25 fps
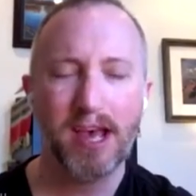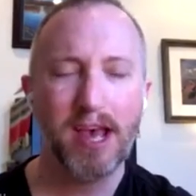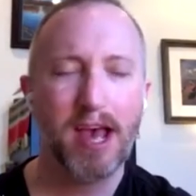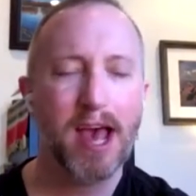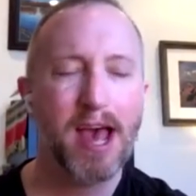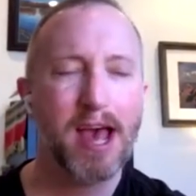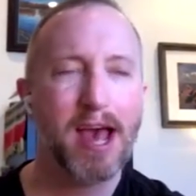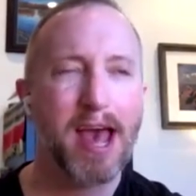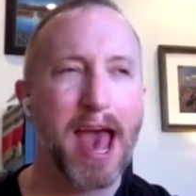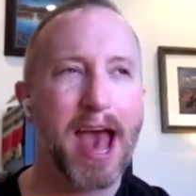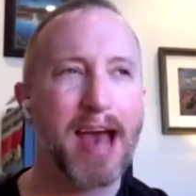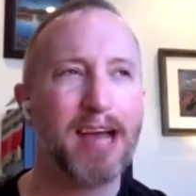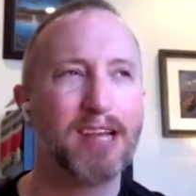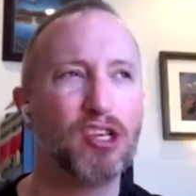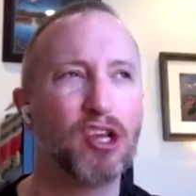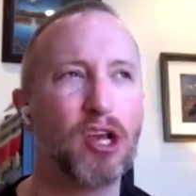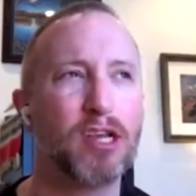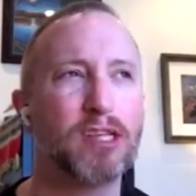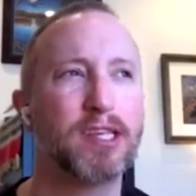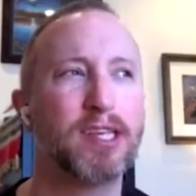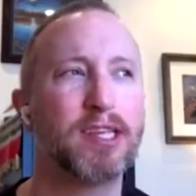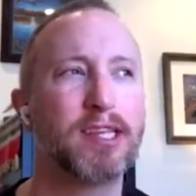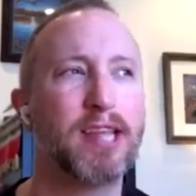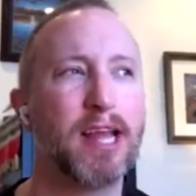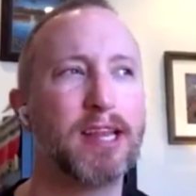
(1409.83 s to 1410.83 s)

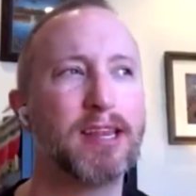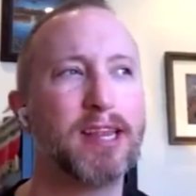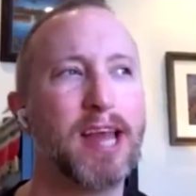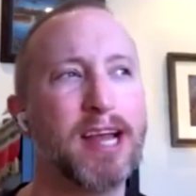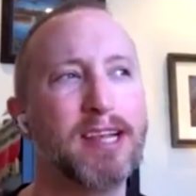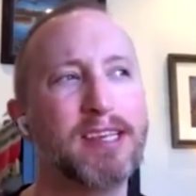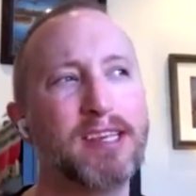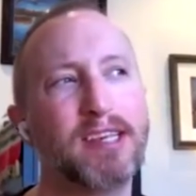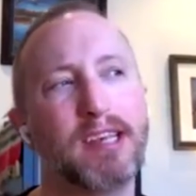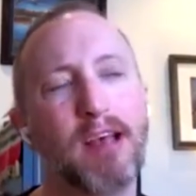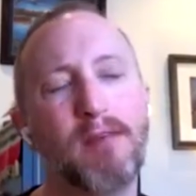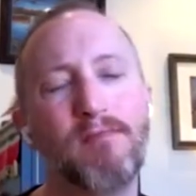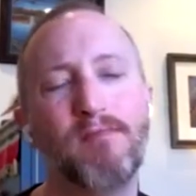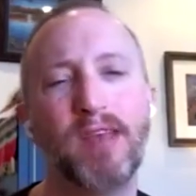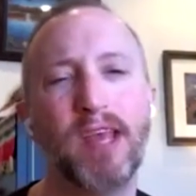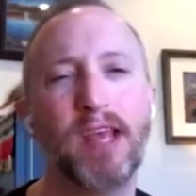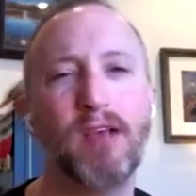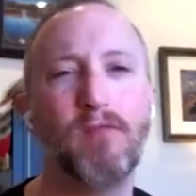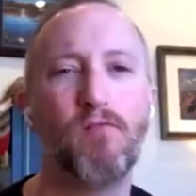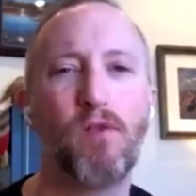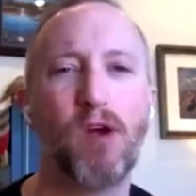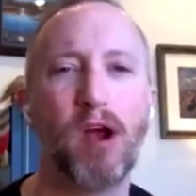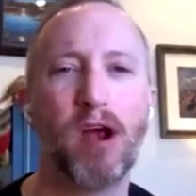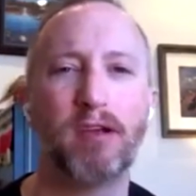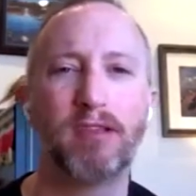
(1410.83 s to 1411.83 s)
that's something
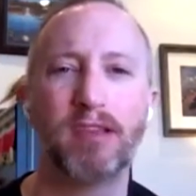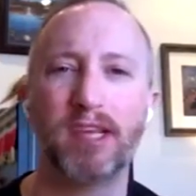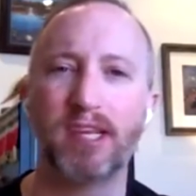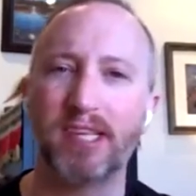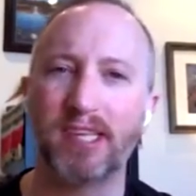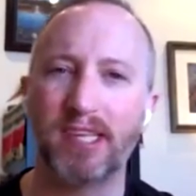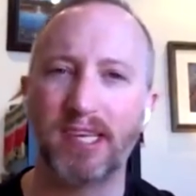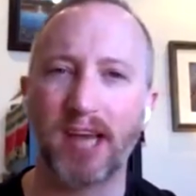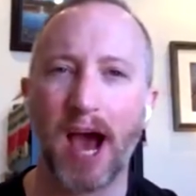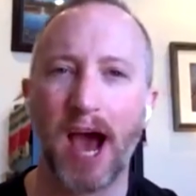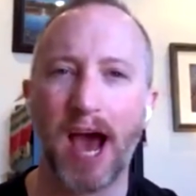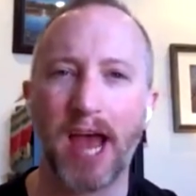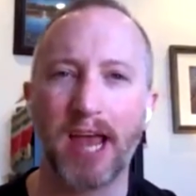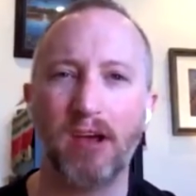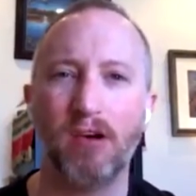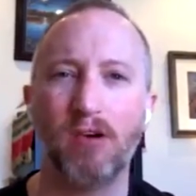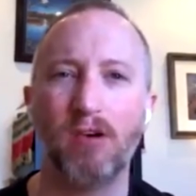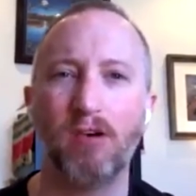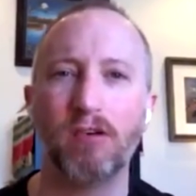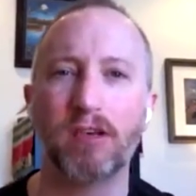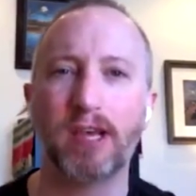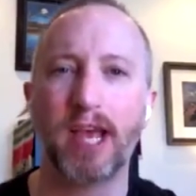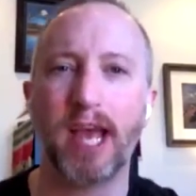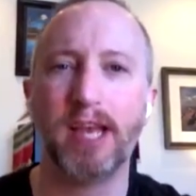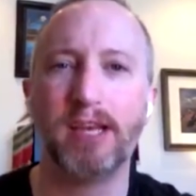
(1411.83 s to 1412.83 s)
where the
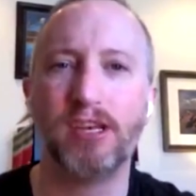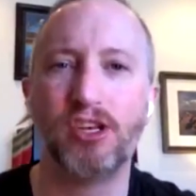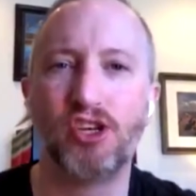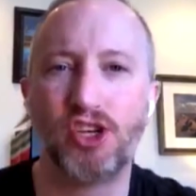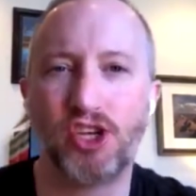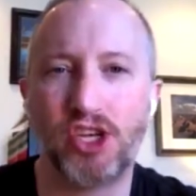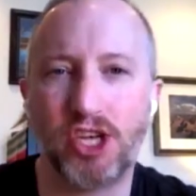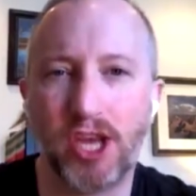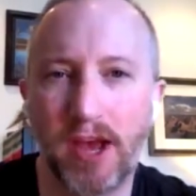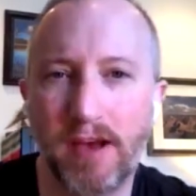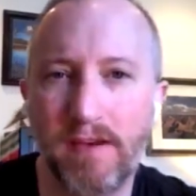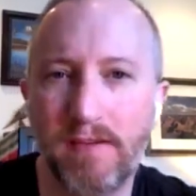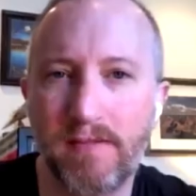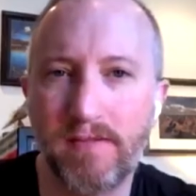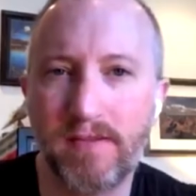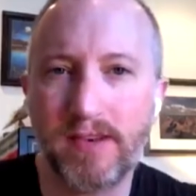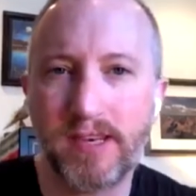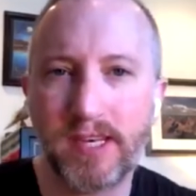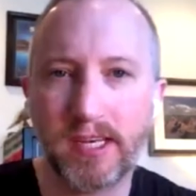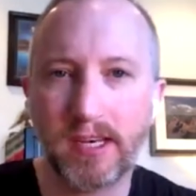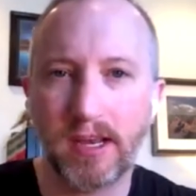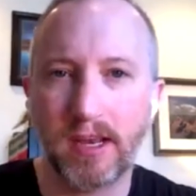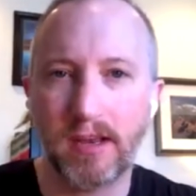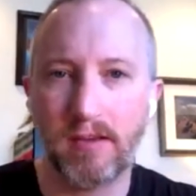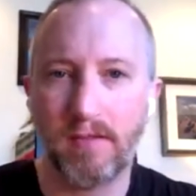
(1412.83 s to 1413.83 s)
style can
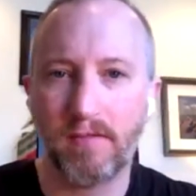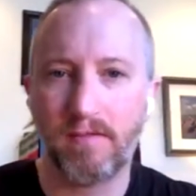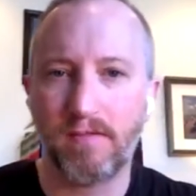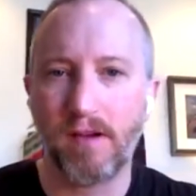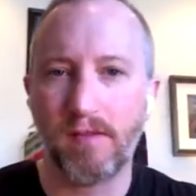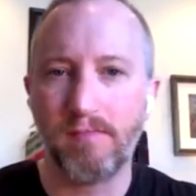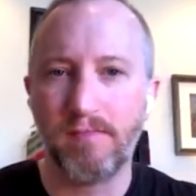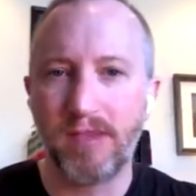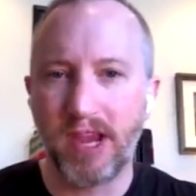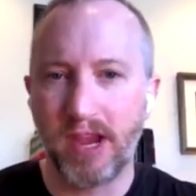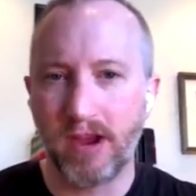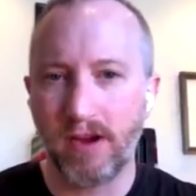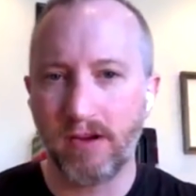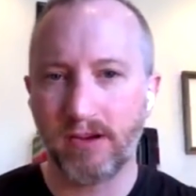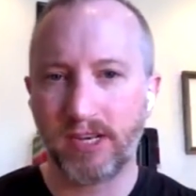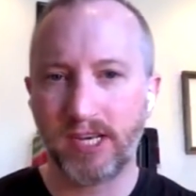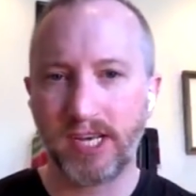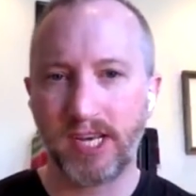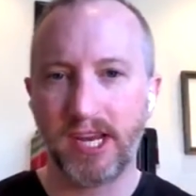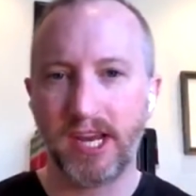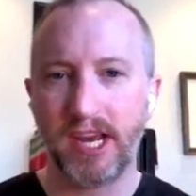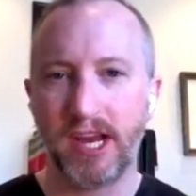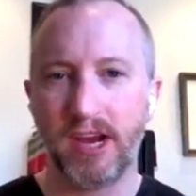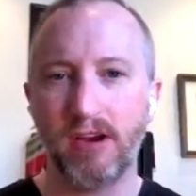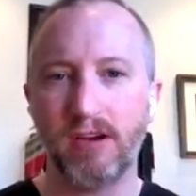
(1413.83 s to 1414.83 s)
shift from year to
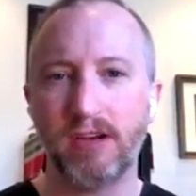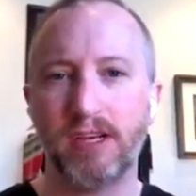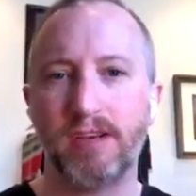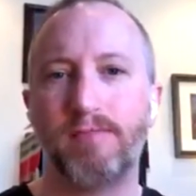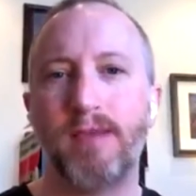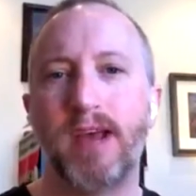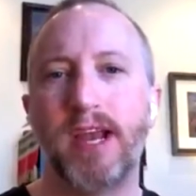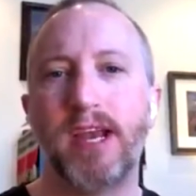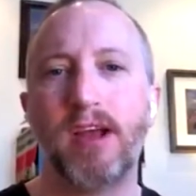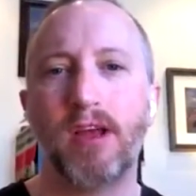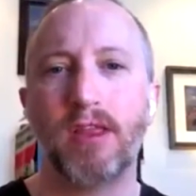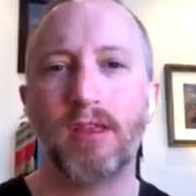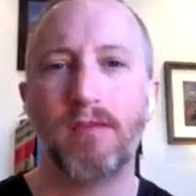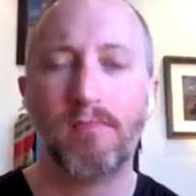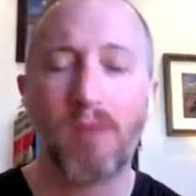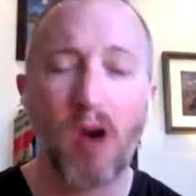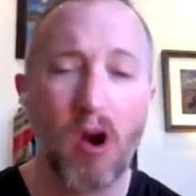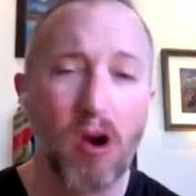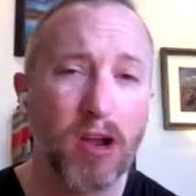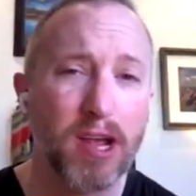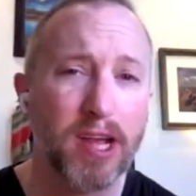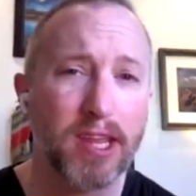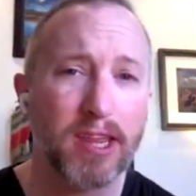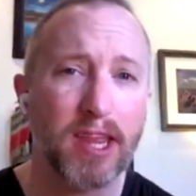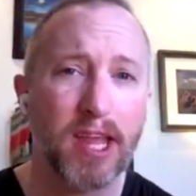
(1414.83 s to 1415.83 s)
year, depending on the
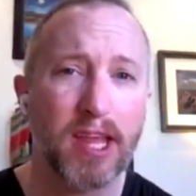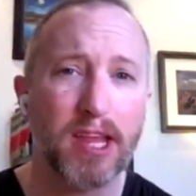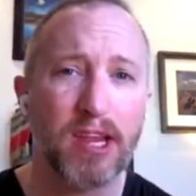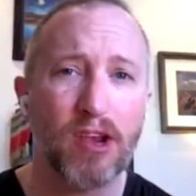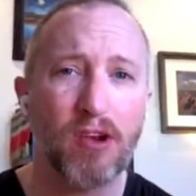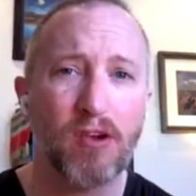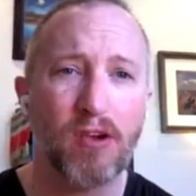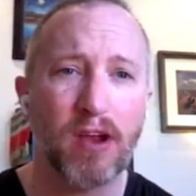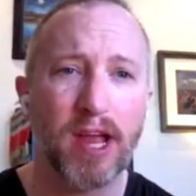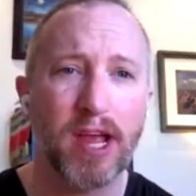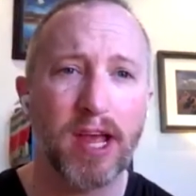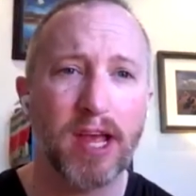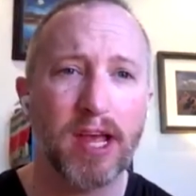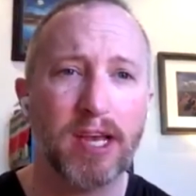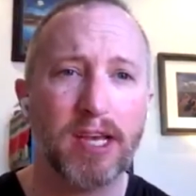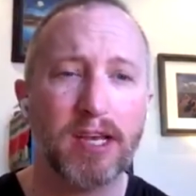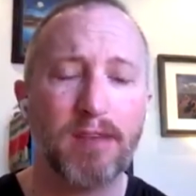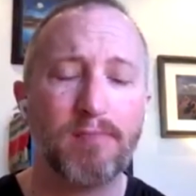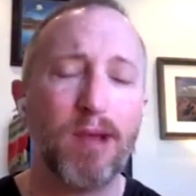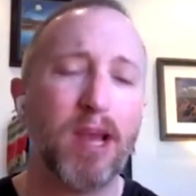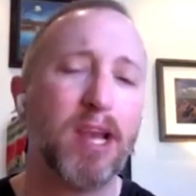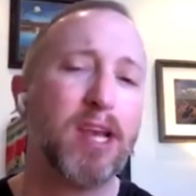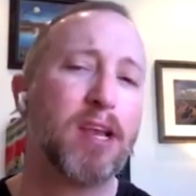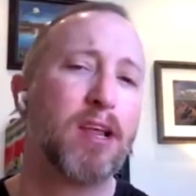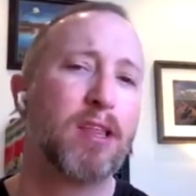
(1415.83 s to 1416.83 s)
market that you're in,
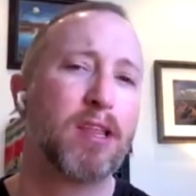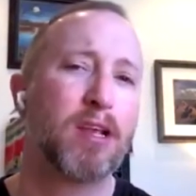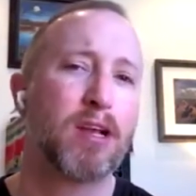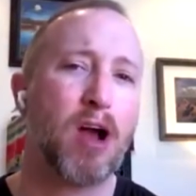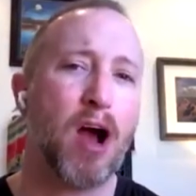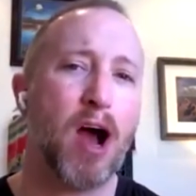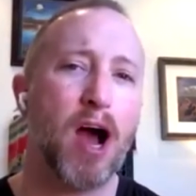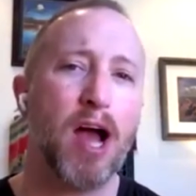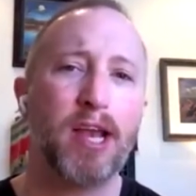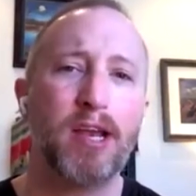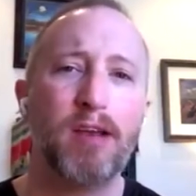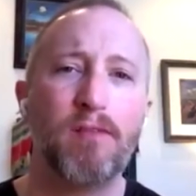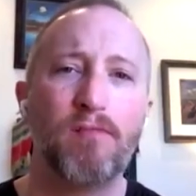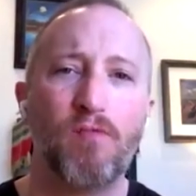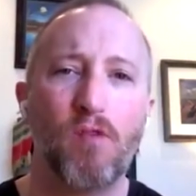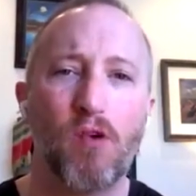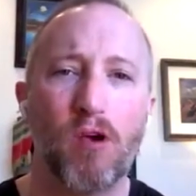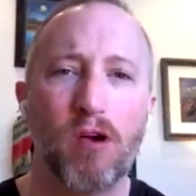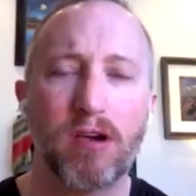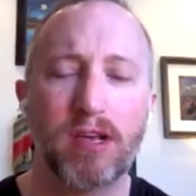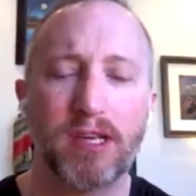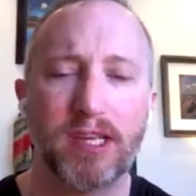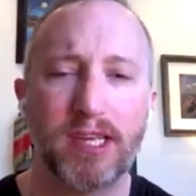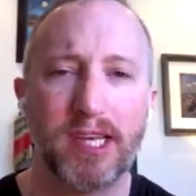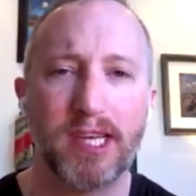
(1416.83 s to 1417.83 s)
depending on the kind of
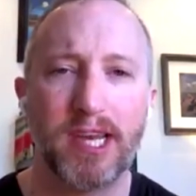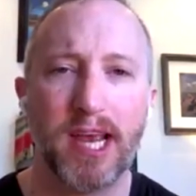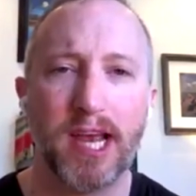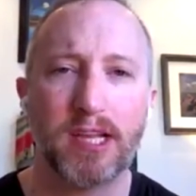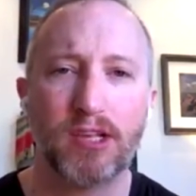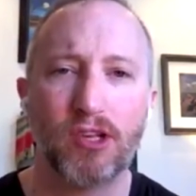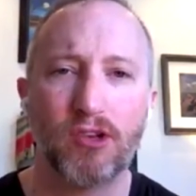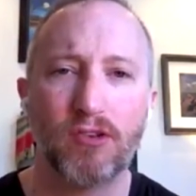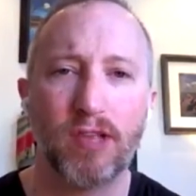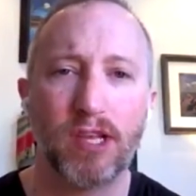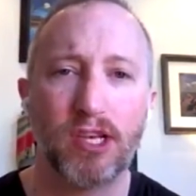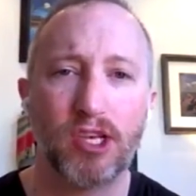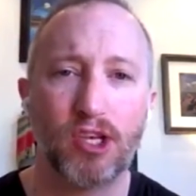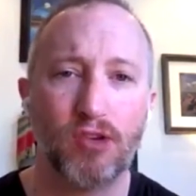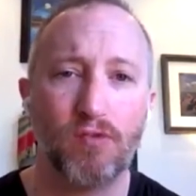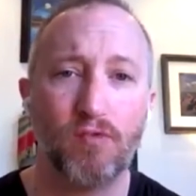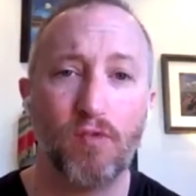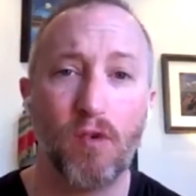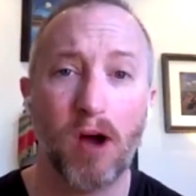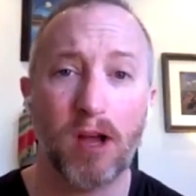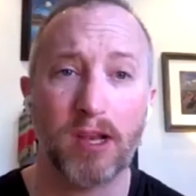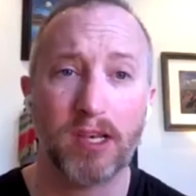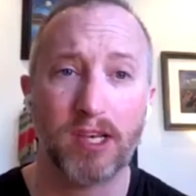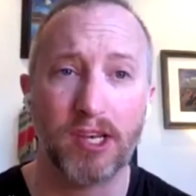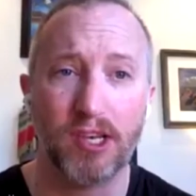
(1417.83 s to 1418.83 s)
work as a dancer that you
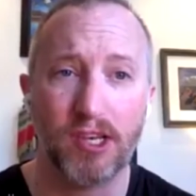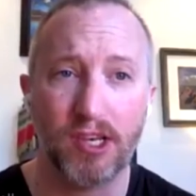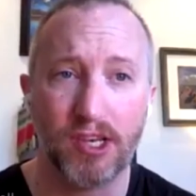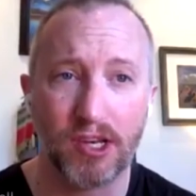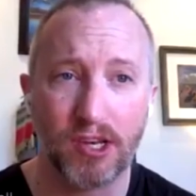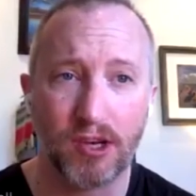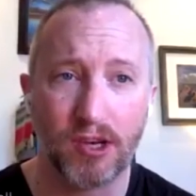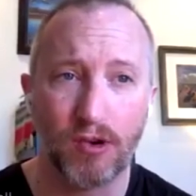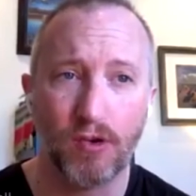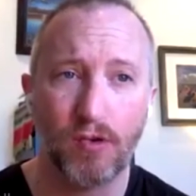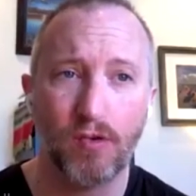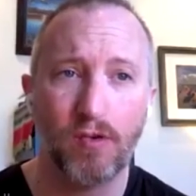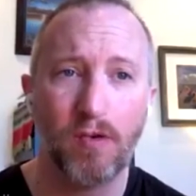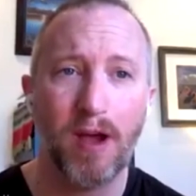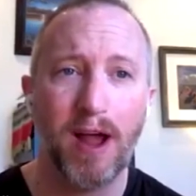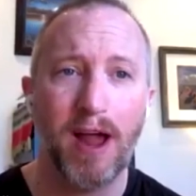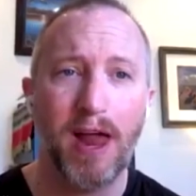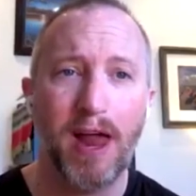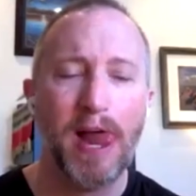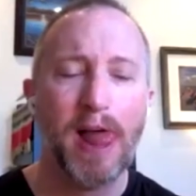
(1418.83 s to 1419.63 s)
want to do.